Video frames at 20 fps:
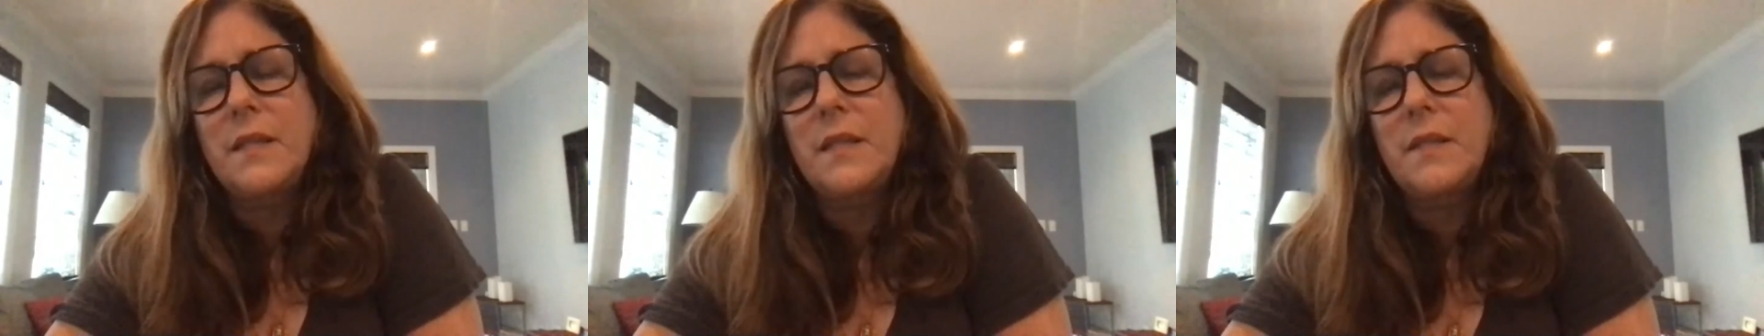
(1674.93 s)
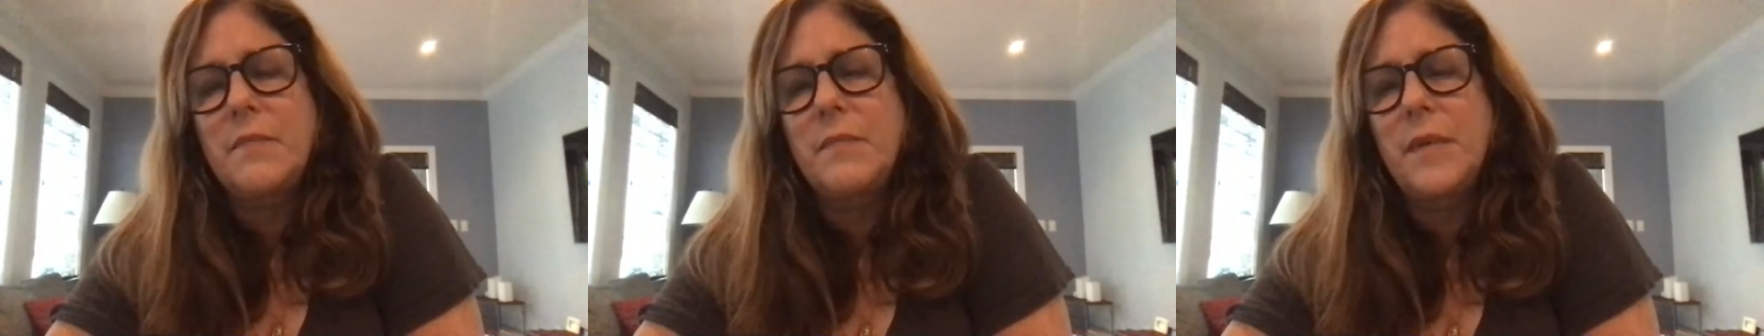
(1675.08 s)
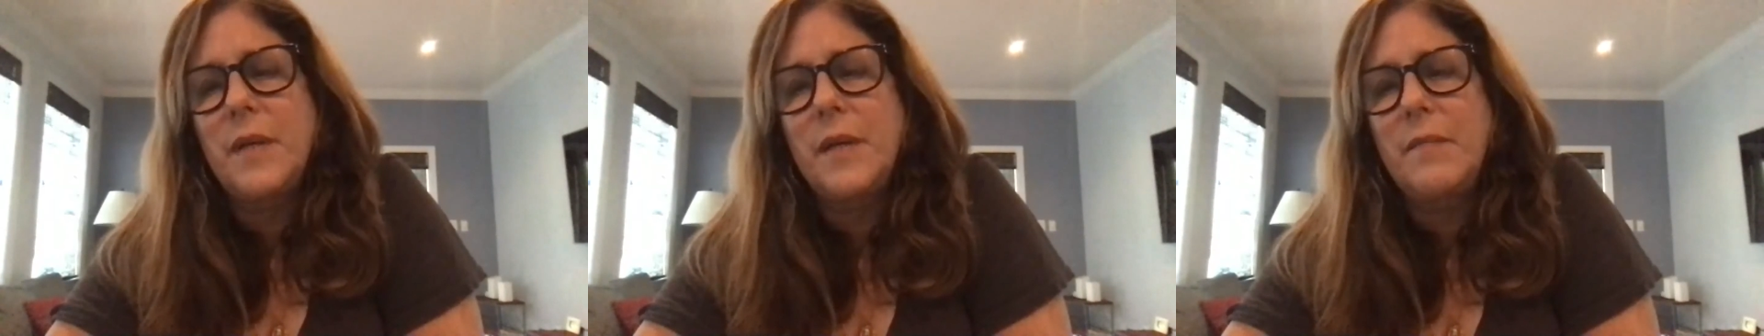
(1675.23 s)

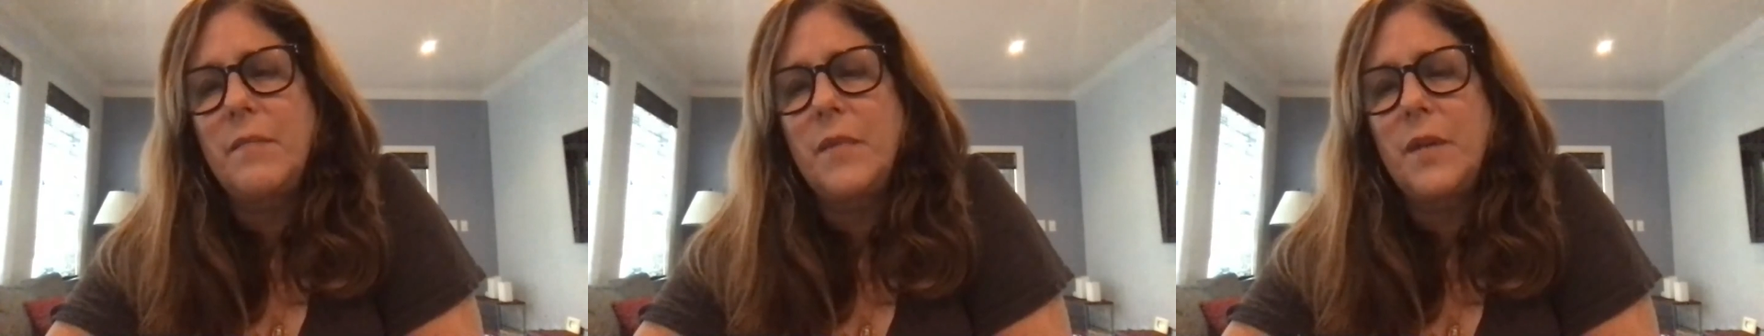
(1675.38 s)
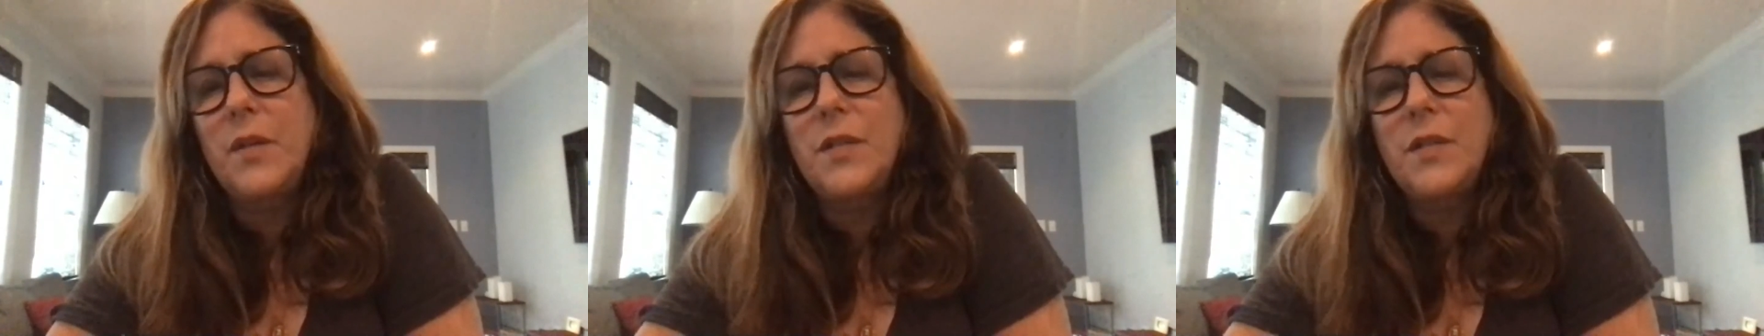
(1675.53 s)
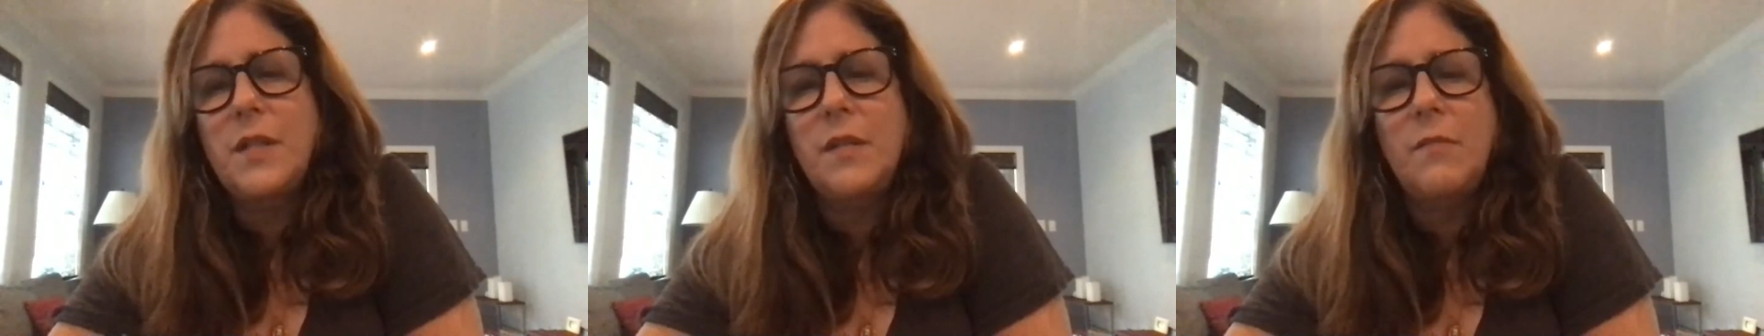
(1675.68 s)
and
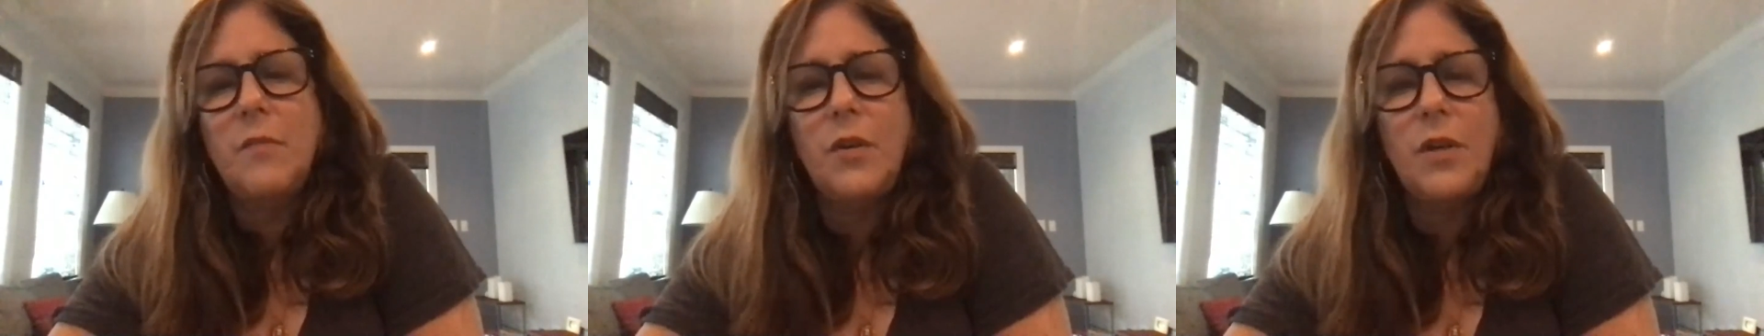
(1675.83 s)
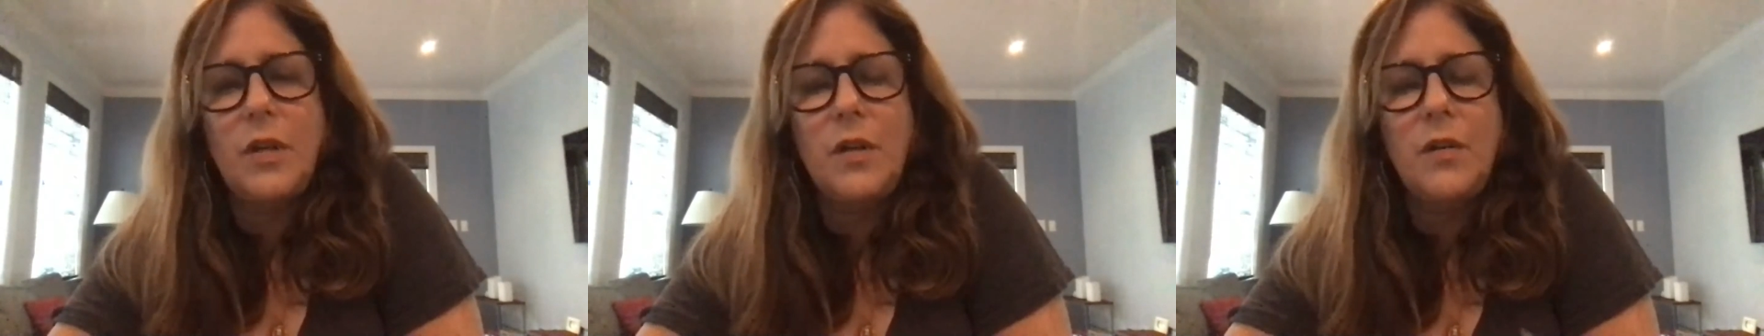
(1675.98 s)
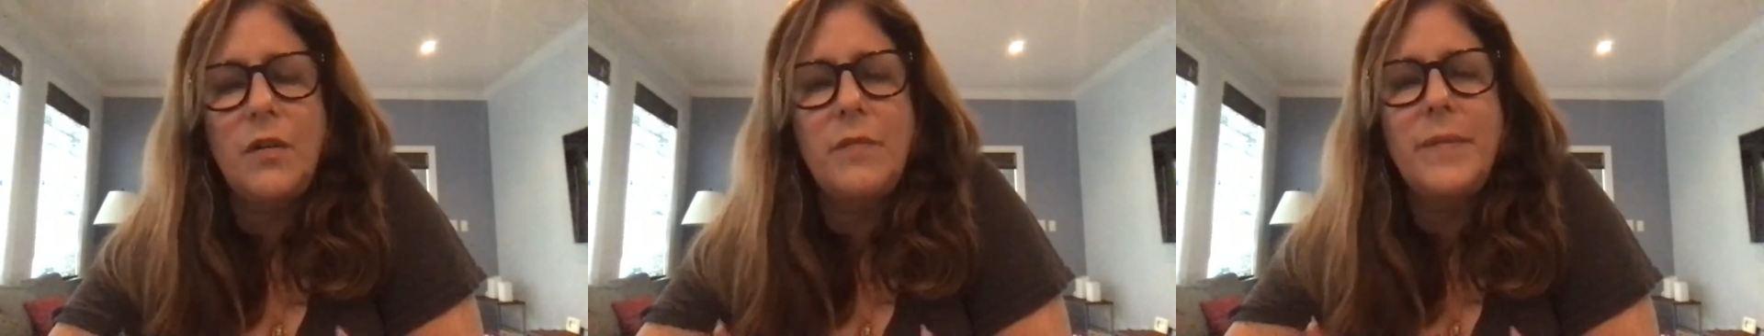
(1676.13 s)
mostly more
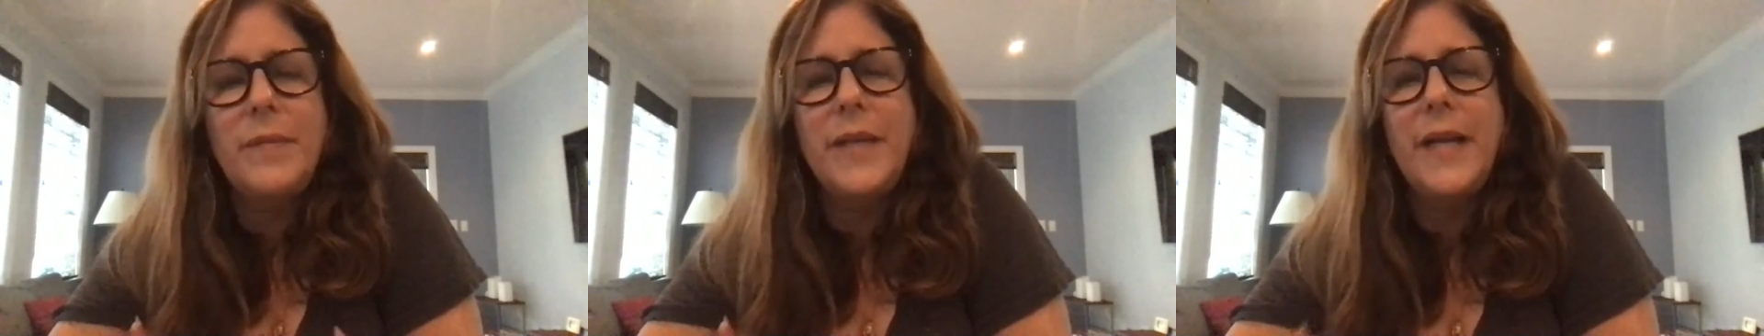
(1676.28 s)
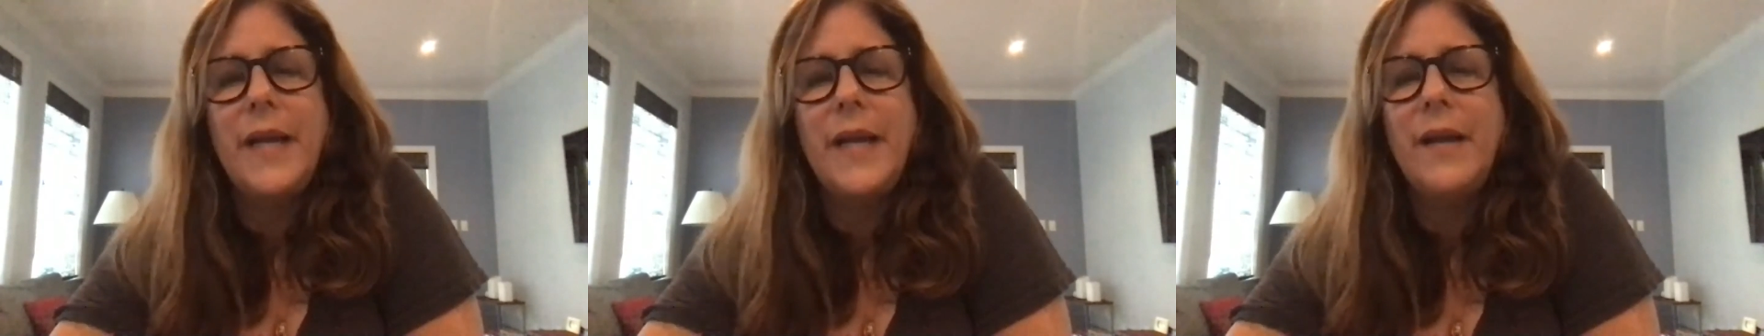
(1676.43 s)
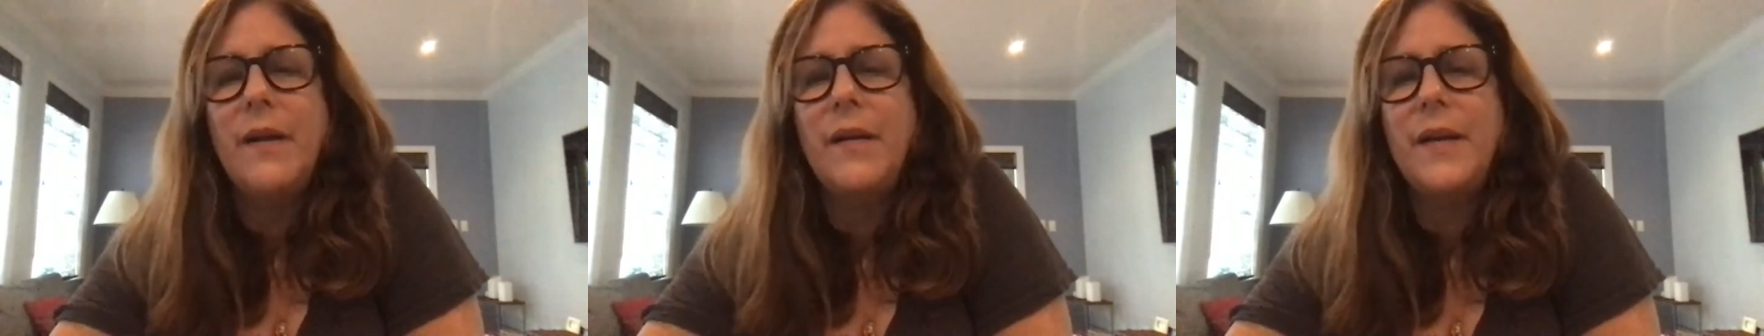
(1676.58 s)

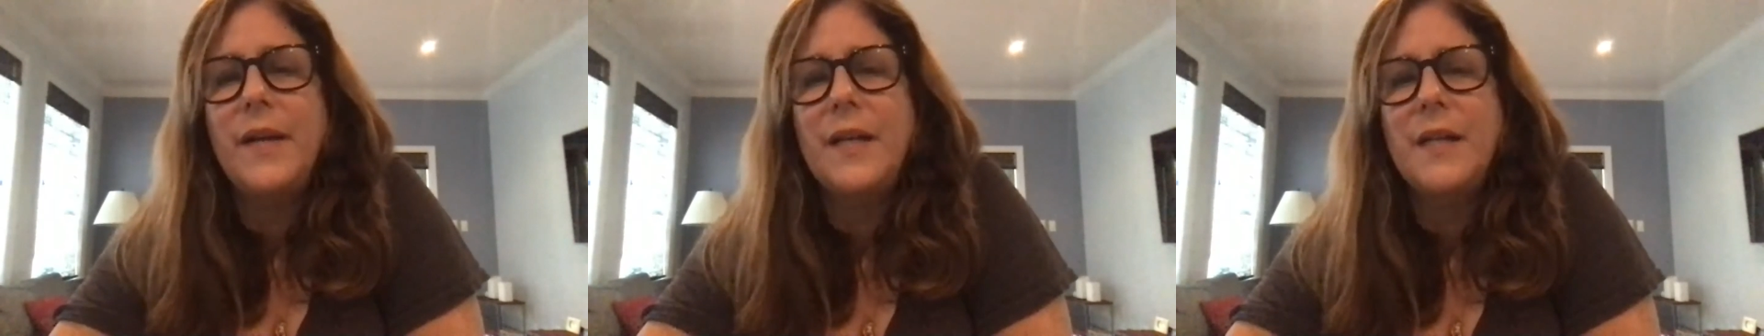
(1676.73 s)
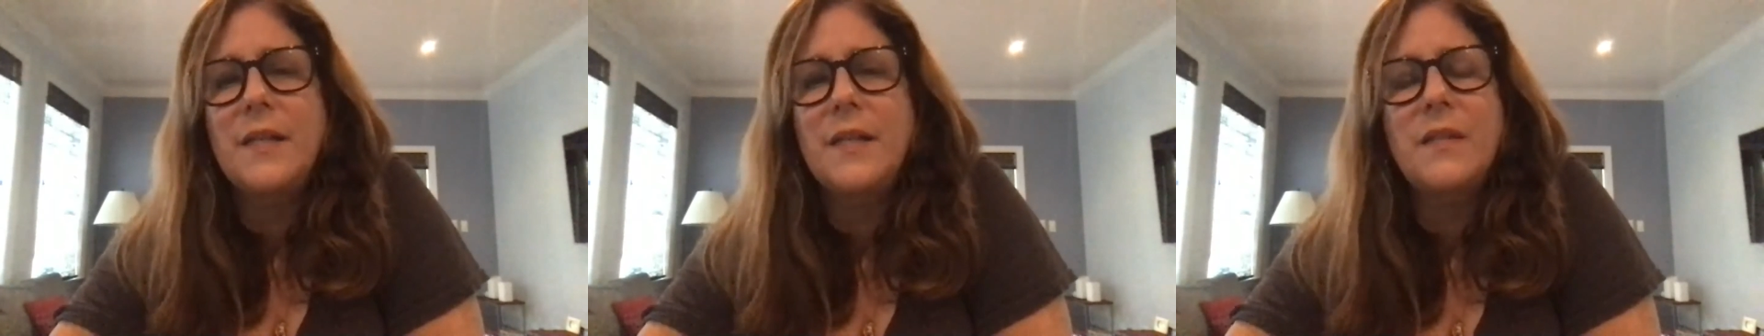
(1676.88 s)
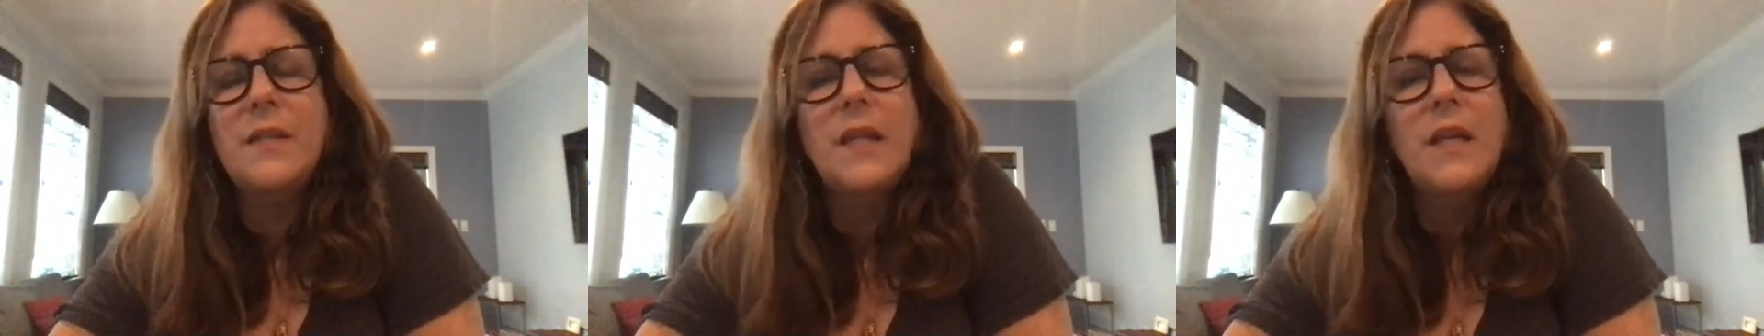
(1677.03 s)
urban
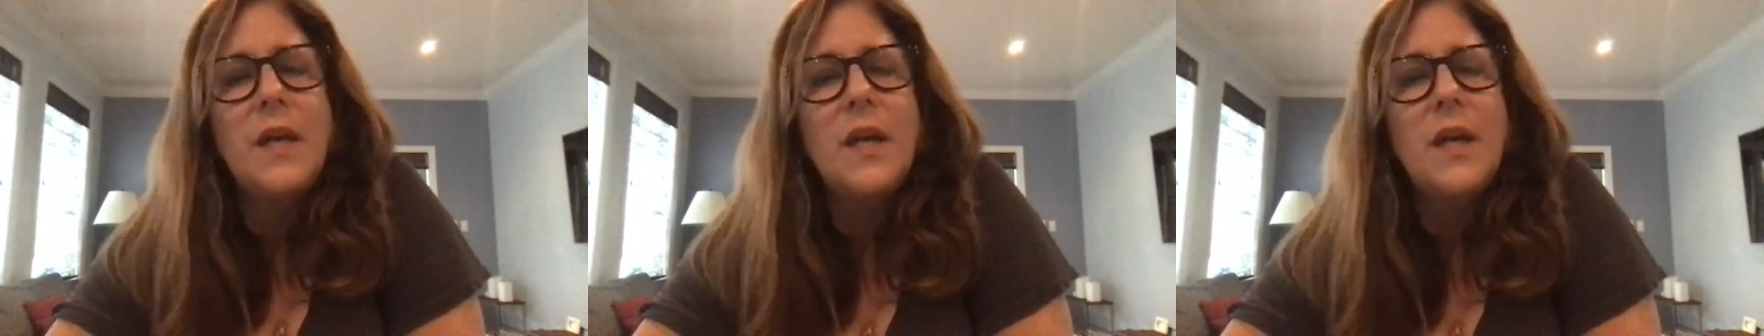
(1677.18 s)
areas,